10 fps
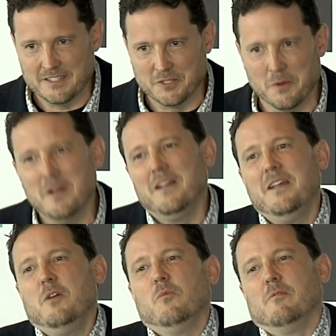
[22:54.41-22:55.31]
So
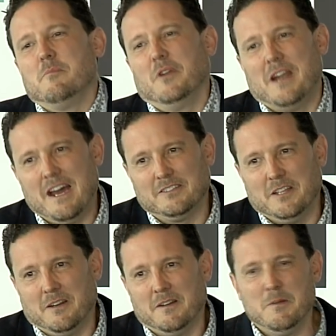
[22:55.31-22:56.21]
when we put it out
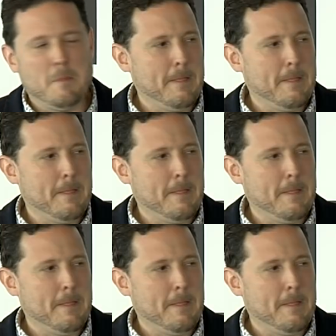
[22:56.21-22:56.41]
there,